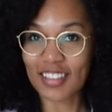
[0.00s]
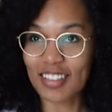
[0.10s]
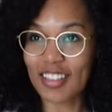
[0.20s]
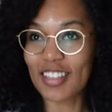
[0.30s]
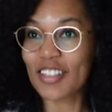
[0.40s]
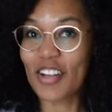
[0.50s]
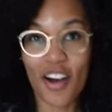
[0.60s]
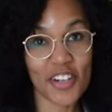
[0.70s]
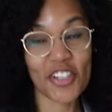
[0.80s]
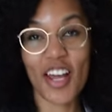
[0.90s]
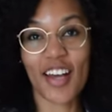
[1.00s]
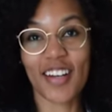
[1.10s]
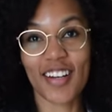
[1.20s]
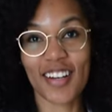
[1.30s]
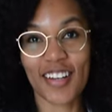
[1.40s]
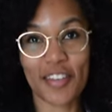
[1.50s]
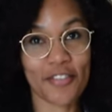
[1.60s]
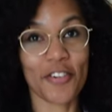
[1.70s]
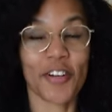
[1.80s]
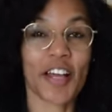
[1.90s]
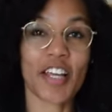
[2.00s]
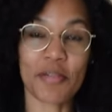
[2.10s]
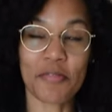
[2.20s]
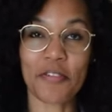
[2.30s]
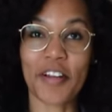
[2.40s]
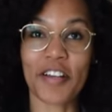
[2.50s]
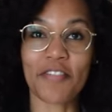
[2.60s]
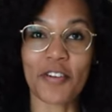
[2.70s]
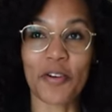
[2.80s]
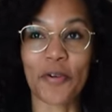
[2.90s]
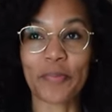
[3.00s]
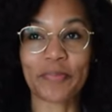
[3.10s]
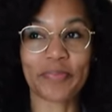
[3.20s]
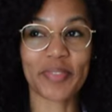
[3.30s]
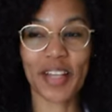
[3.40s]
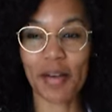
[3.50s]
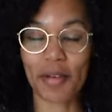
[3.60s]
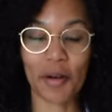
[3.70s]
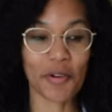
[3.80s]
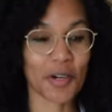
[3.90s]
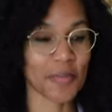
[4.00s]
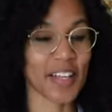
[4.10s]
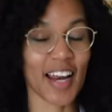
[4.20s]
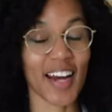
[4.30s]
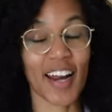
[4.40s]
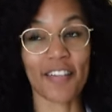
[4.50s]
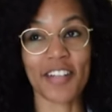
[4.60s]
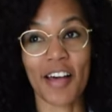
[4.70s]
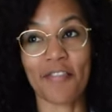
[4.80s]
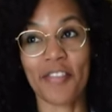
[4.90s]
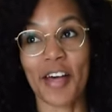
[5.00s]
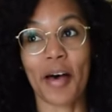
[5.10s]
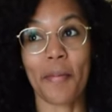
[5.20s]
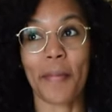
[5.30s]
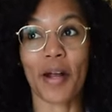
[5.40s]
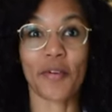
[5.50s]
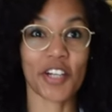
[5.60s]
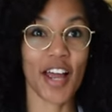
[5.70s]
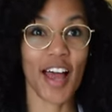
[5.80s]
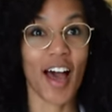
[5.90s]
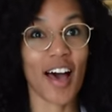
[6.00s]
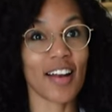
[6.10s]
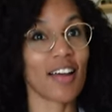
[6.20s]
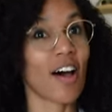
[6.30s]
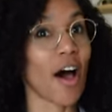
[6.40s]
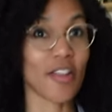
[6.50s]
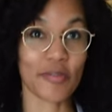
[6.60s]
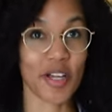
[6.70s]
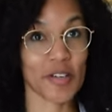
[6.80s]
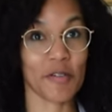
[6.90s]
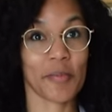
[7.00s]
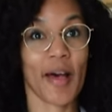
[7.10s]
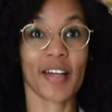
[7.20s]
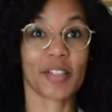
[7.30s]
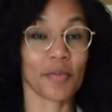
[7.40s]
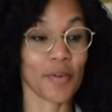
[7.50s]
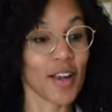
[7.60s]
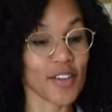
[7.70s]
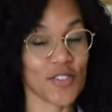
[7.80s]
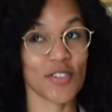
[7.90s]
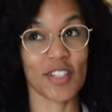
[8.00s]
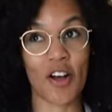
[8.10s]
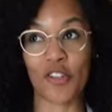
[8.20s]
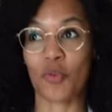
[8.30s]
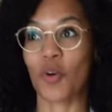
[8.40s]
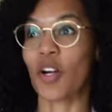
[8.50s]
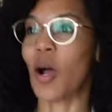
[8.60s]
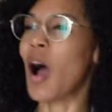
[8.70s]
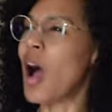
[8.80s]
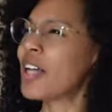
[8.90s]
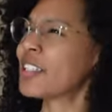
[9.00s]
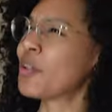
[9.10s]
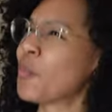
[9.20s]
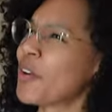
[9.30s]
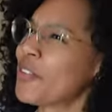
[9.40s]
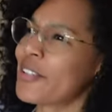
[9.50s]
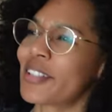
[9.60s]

To not check the forecast before I left home. I mean, I woke up late, I didn't have time for that, but I wish I had. Otherwise, I would have packed an umbrella. As soon as I got to work, I said, where did the